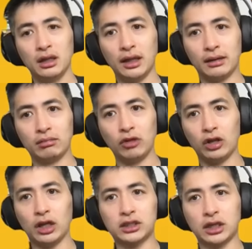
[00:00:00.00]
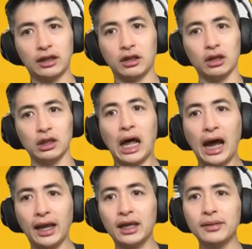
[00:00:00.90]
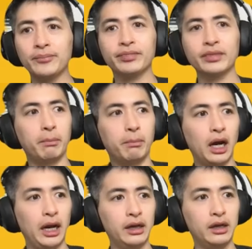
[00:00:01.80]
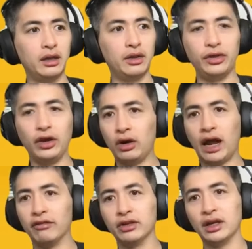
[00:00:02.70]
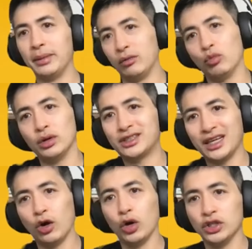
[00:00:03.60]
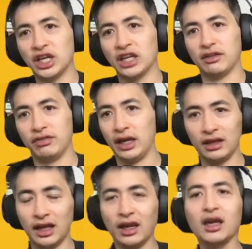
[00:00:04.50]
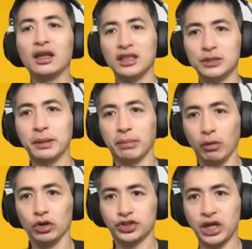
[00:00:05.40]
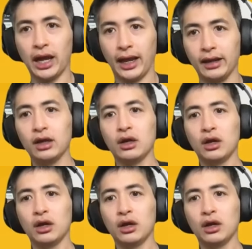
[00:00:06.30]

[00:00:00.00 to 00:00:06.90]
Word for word: Like not necessarily that they'll lie, but they're heavily. I mean, it's the whole incentive thing. Like these people will say